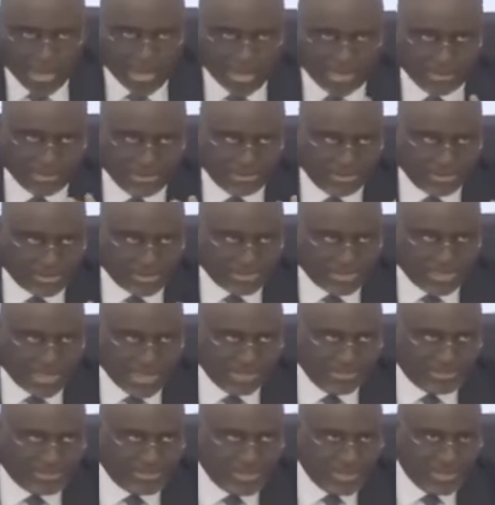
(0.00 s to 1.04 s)
And just
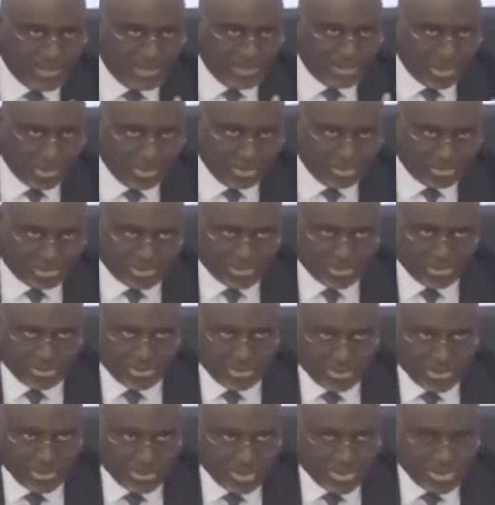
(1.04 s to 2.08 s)
like the saying goes,
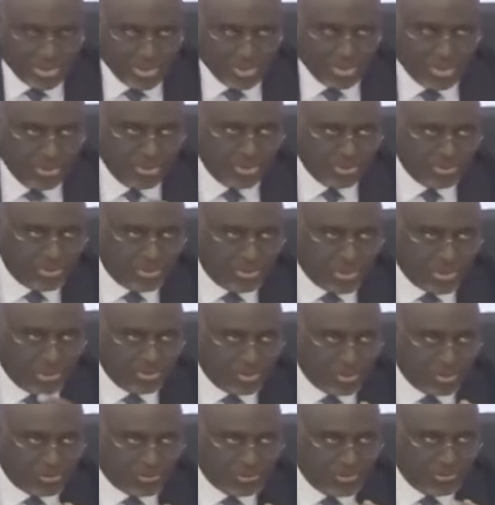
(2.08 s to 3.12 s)
you do
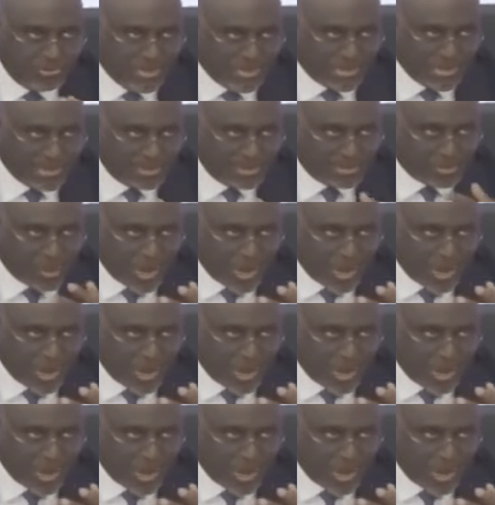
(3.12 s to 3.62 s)
not go to the market